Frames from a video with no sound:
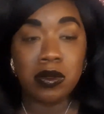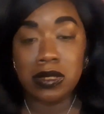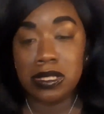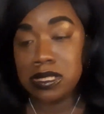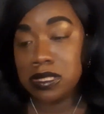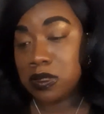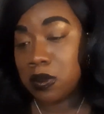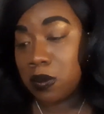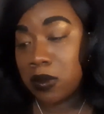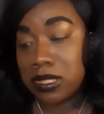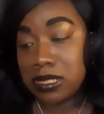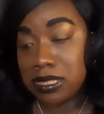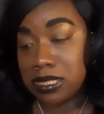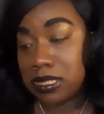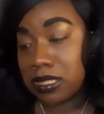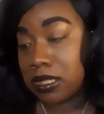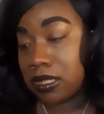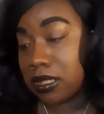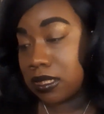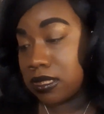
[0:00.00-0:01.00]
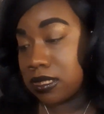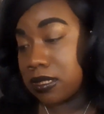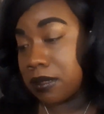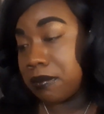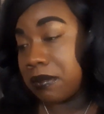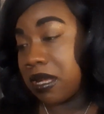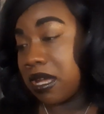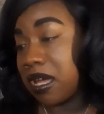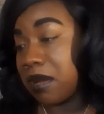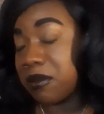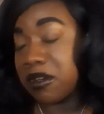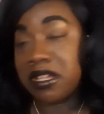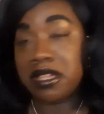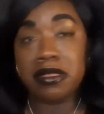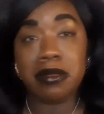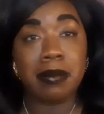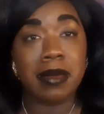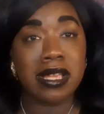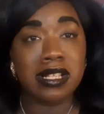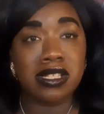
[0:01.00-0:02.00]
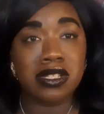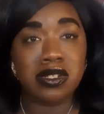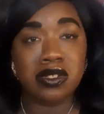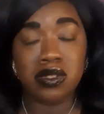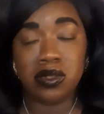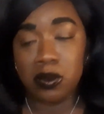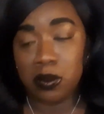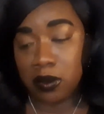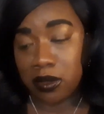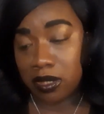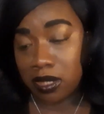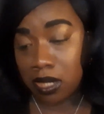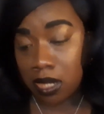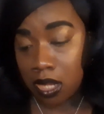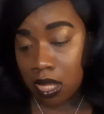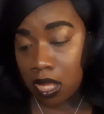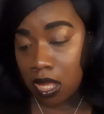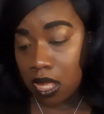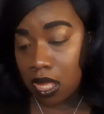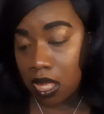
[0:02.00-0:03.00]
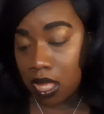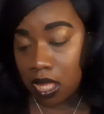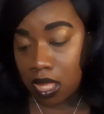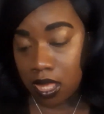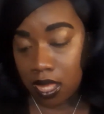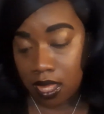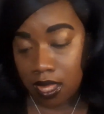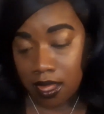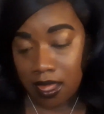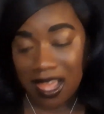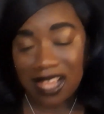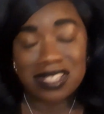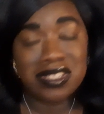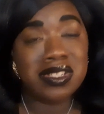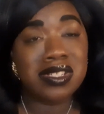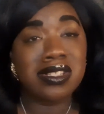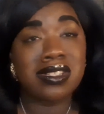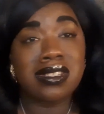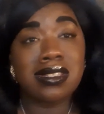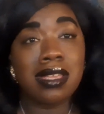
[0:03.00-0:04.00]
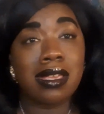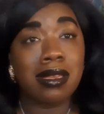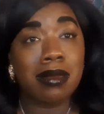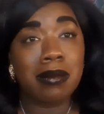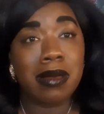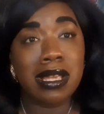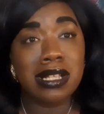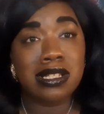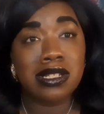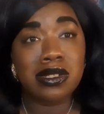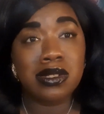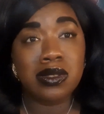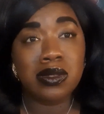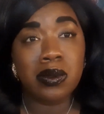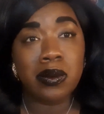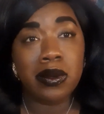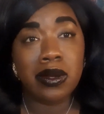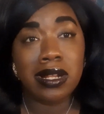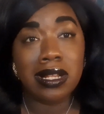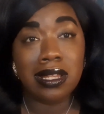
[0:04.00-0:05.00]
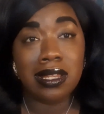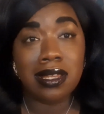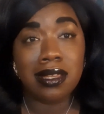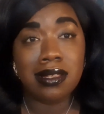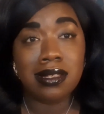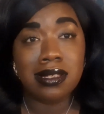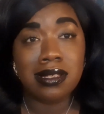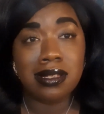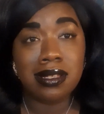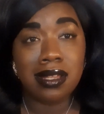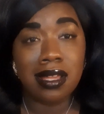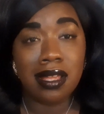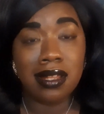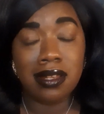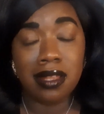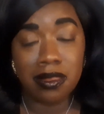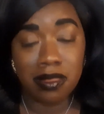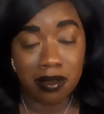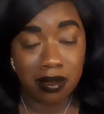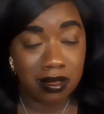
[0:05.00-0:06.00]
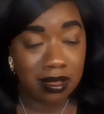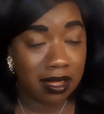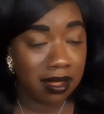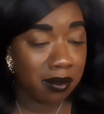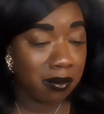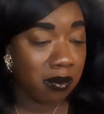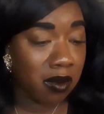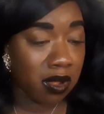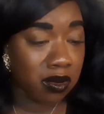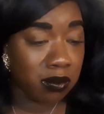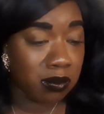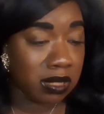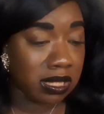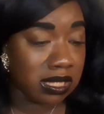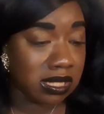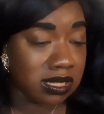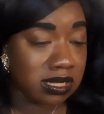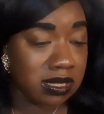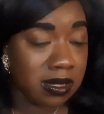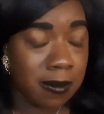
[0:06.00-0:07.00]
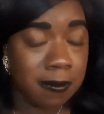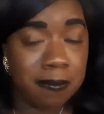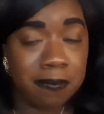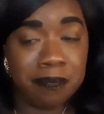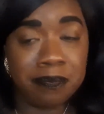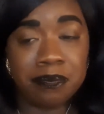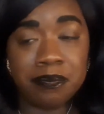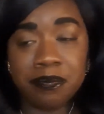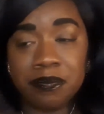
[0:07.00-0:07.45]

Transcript: This is going to, to mom or either back to the store. Uh, I should just take it back to the store and get another, like, watermelon something.